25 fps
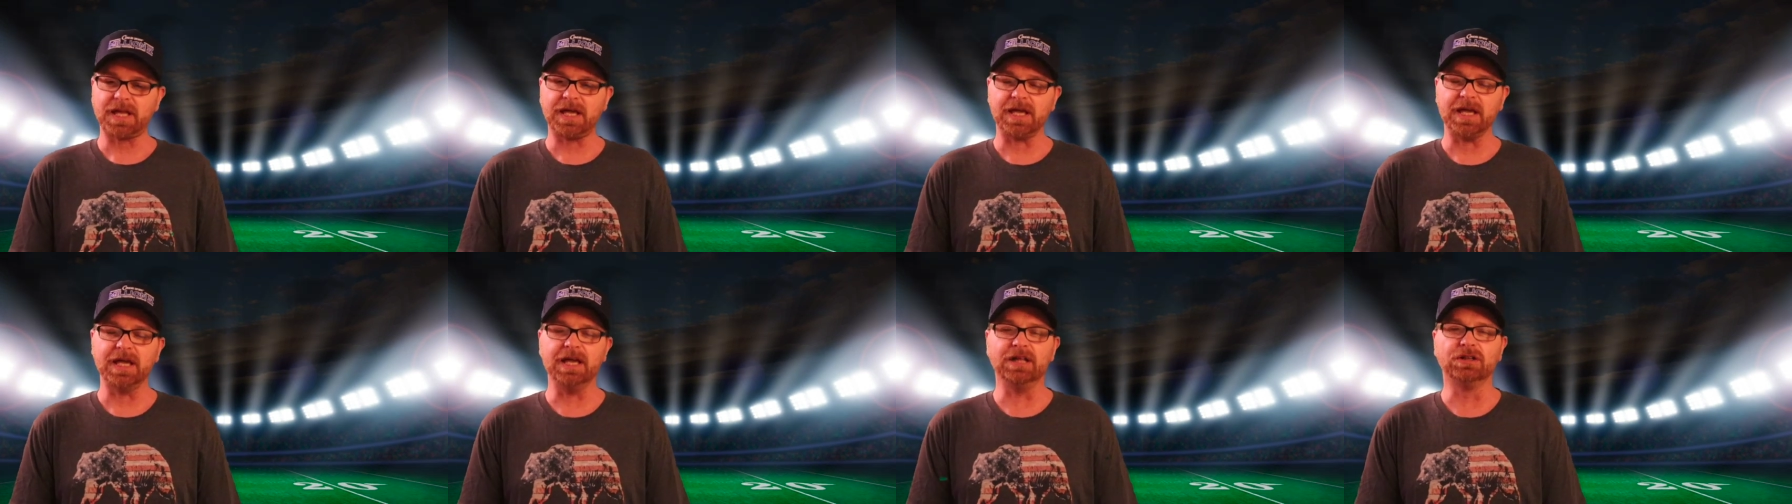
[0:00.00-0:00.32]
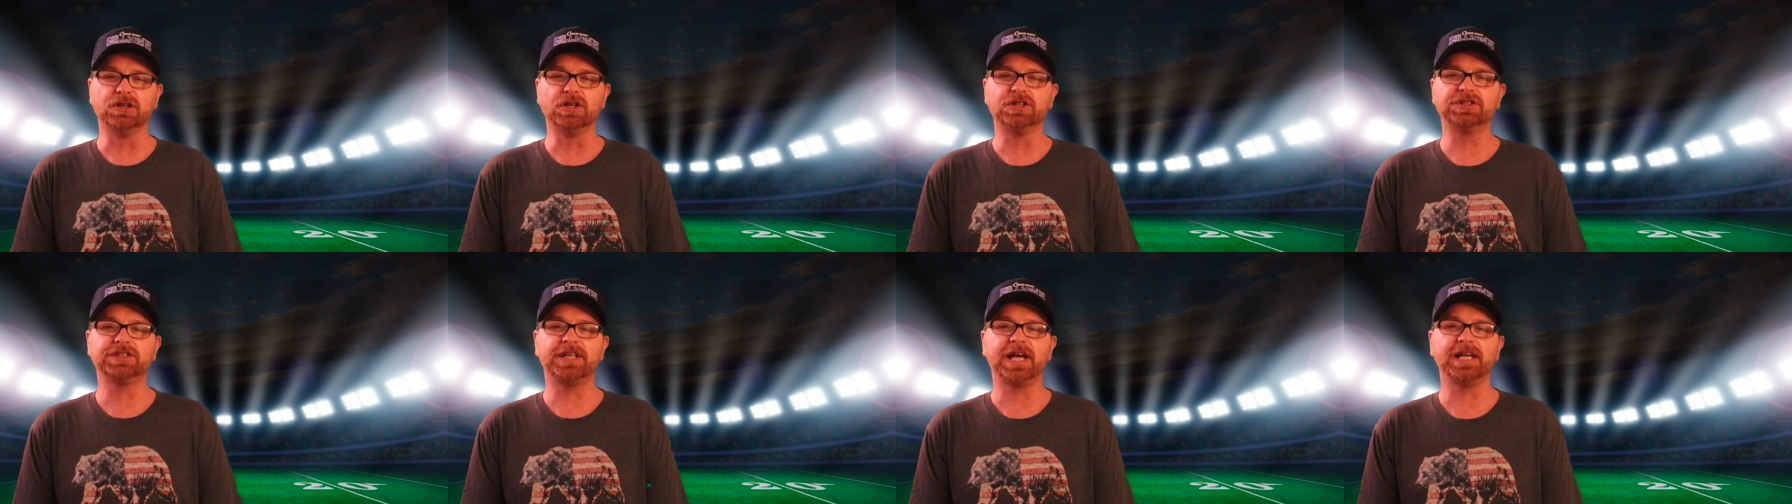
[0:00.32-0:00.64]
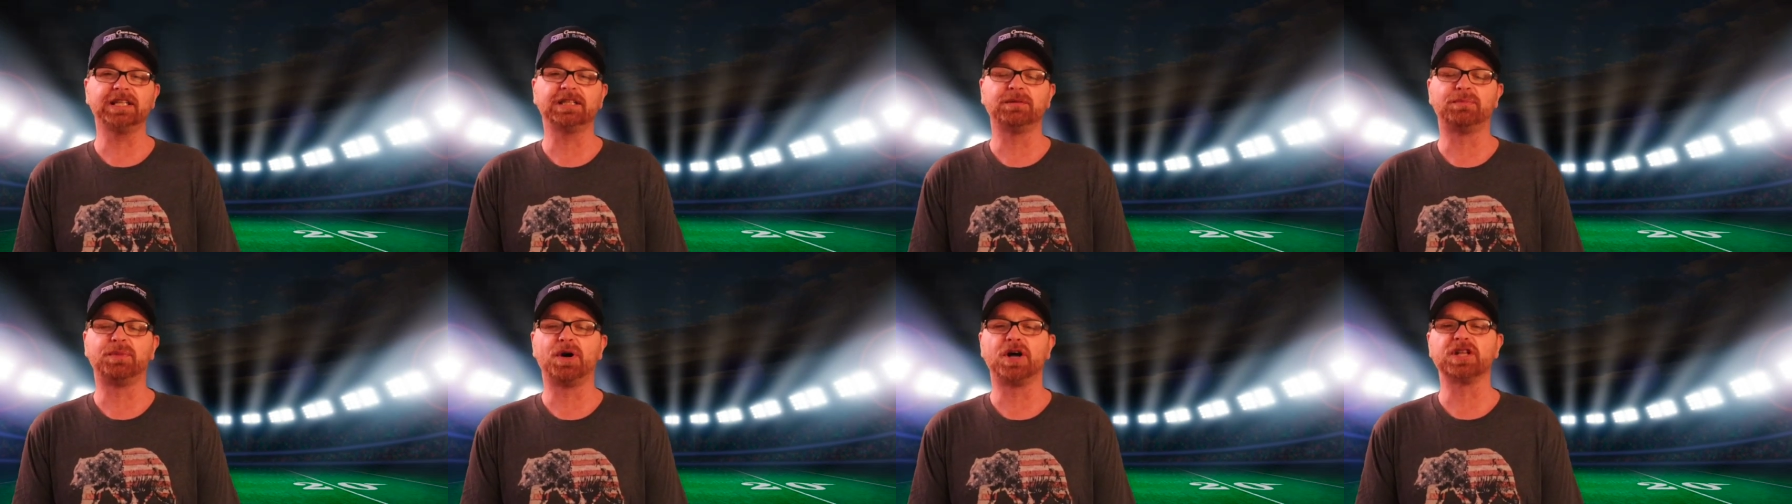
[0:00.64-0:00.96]
It looks
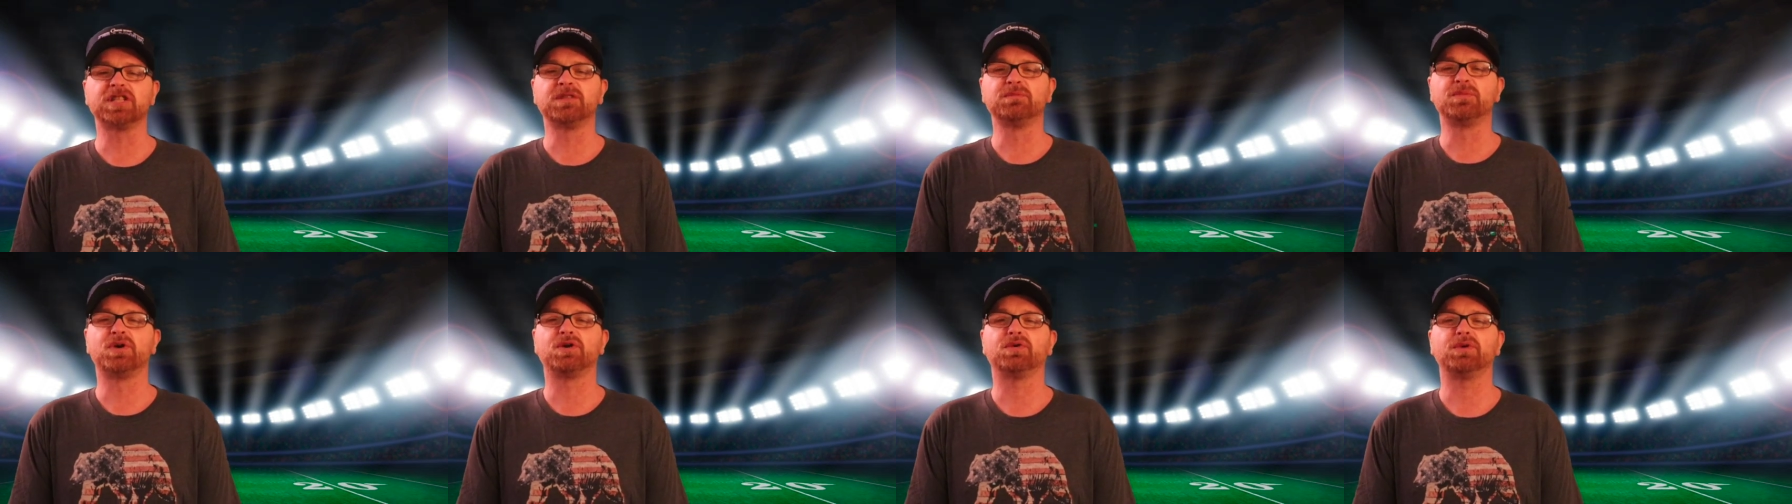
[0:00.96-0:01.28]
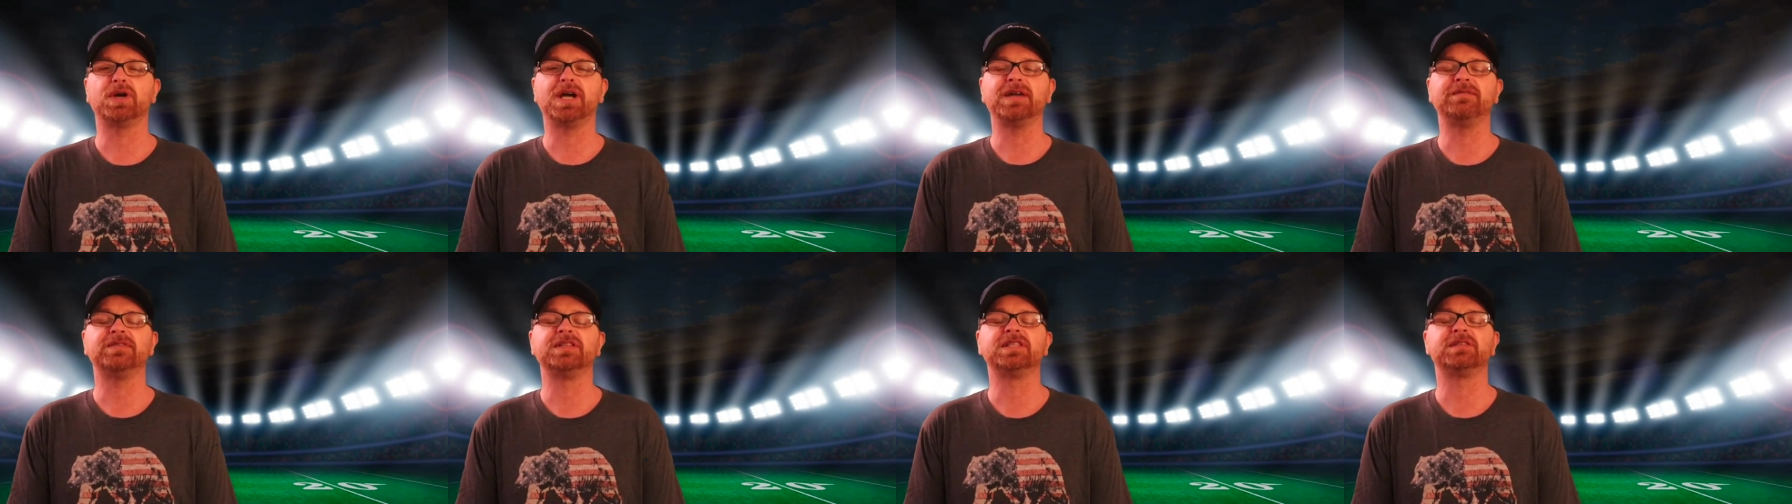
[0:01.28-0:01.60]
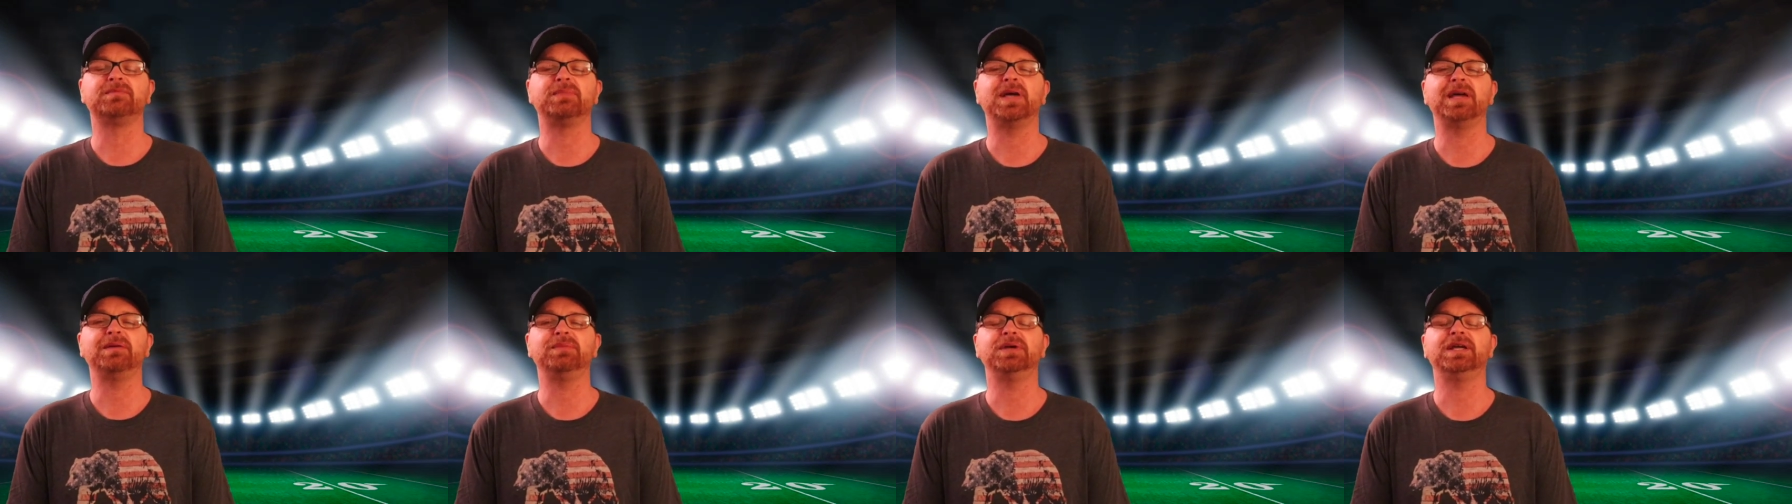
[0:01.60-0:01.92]
like the Baltimore
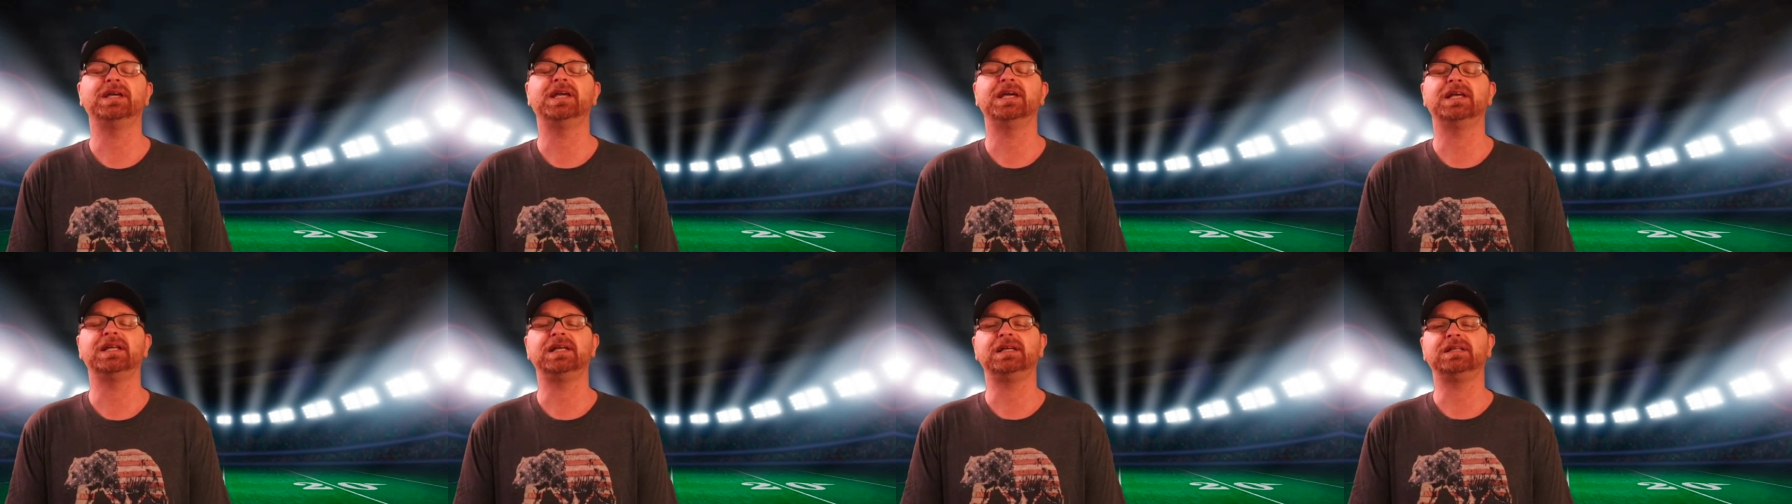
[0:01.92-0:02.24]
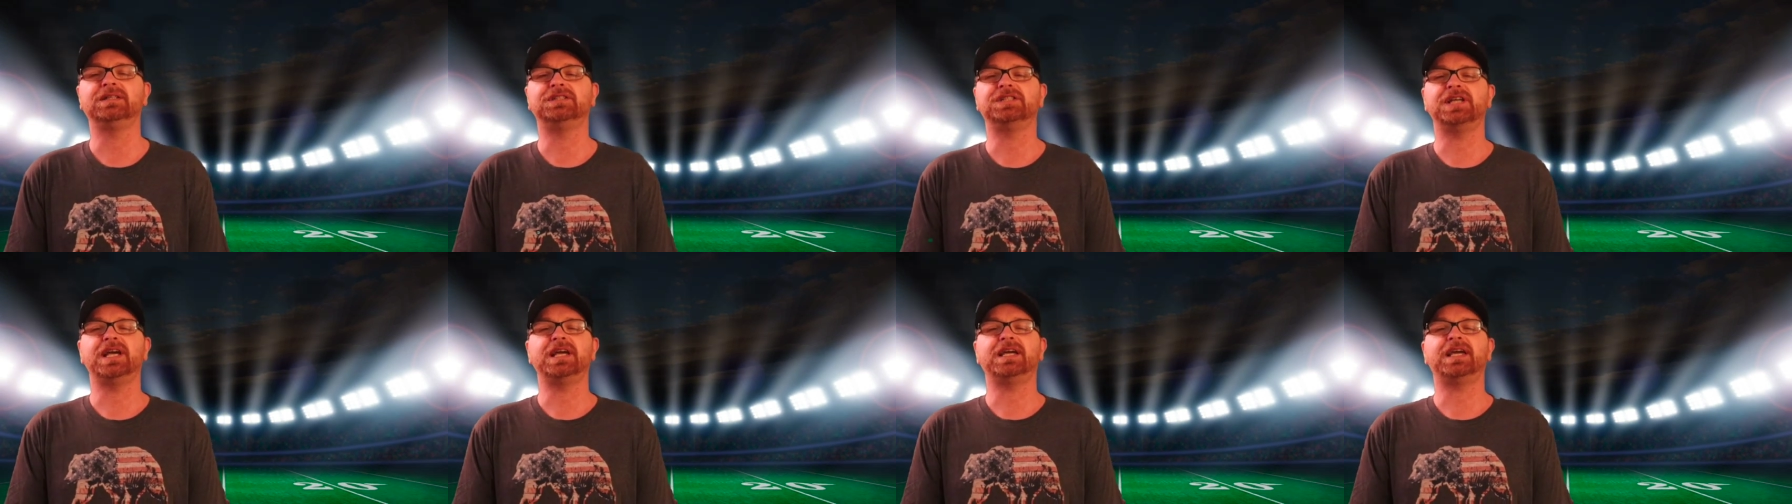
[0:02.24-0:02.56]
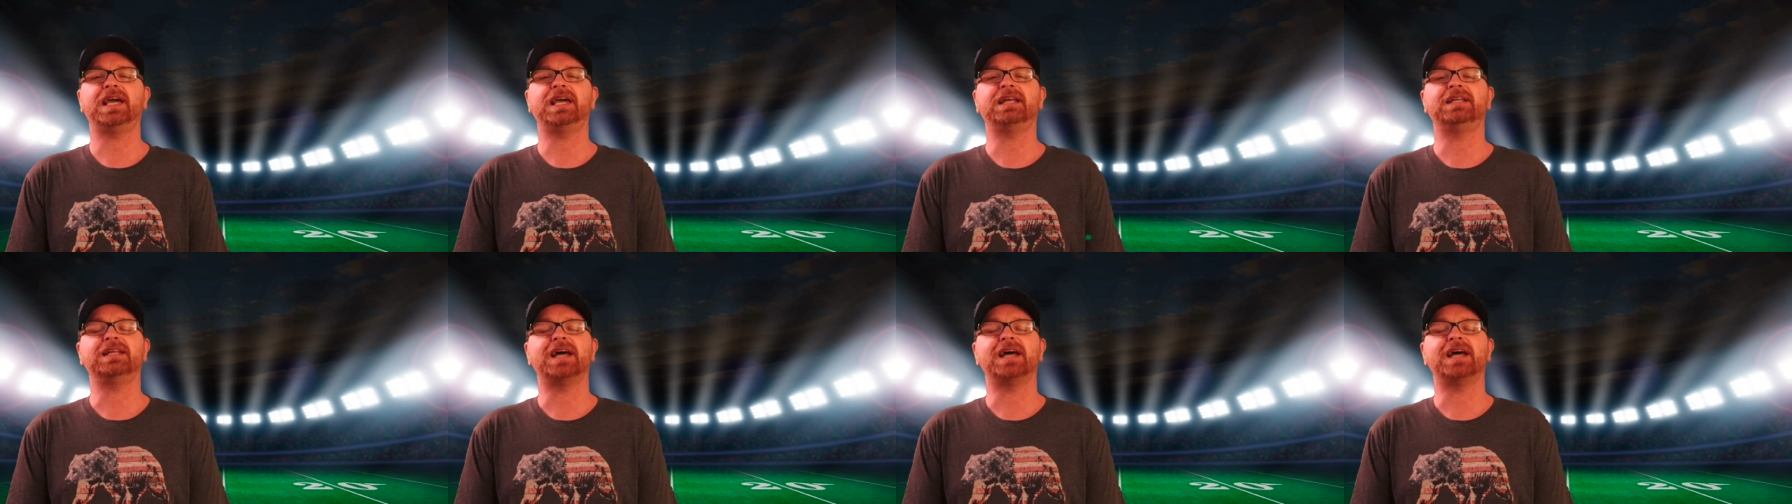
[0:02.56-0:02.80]
Ravens may be getting J.K.